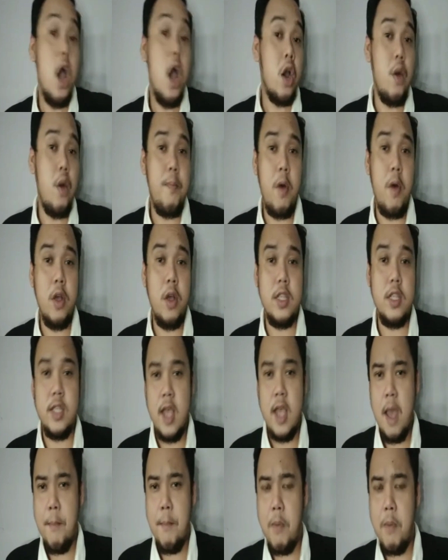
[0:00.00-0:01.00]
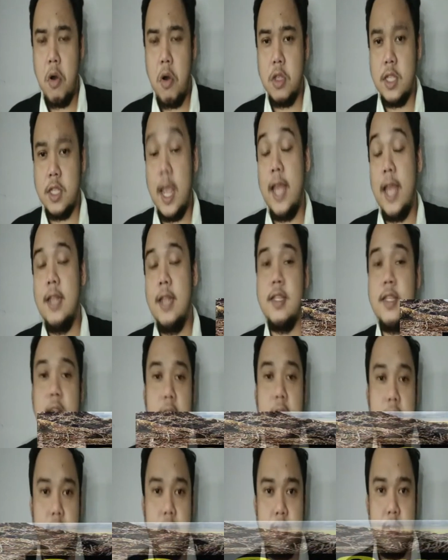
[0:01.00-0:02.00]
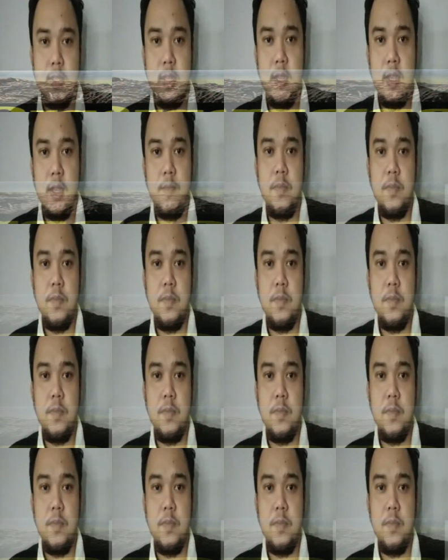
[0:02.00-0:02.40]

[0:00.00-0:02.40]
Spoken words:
compost, moss, and others.